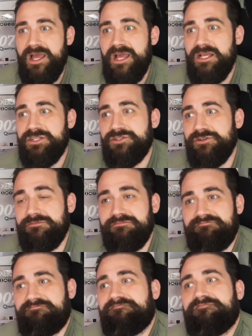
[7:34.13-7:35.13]

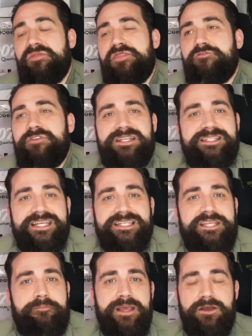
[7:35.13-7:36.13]
some
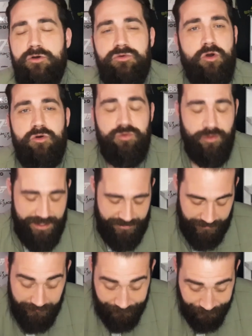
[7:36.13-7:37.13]
360, all the way
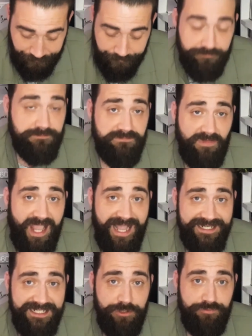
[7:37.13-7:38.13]
through.
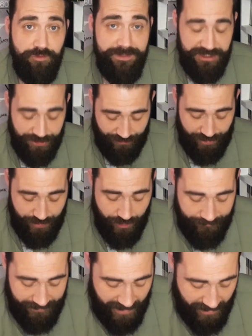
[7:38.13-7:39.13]
I had a little rummage
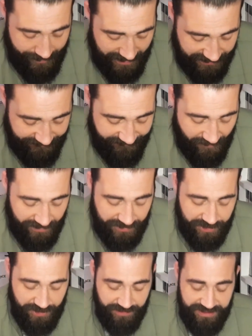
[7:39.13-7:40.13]
through, and I managed to find
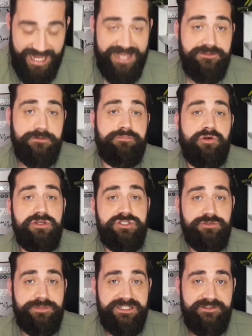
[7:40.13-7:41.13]
two. She had them
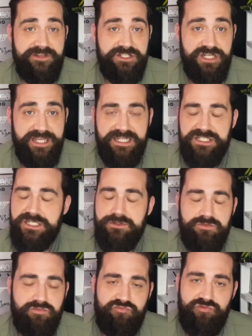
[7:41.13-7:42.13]
priced up individually, and
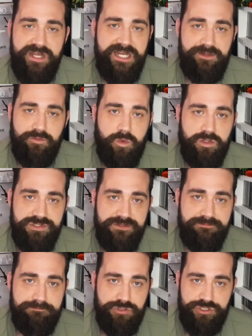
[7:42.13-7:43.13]
she really
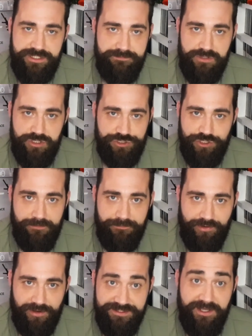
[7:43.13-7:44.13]
wasn't budging much on
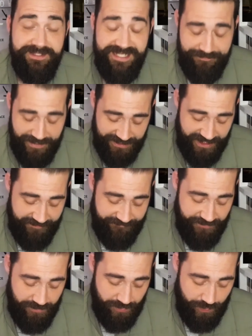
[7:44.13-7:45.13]
price. I did manage to get a
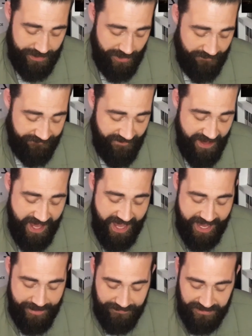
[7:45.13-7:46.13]
few quid off.
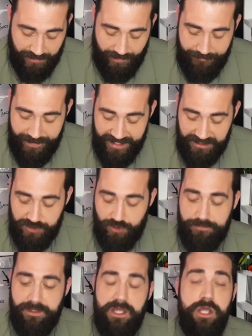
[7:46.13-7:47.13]
So I picked
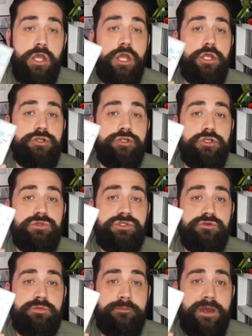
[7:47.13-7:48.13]
up New
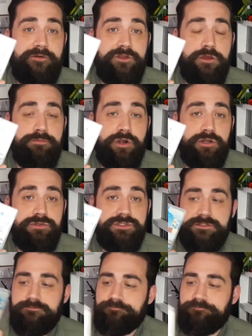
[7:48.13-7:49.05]
Super Mario Bros.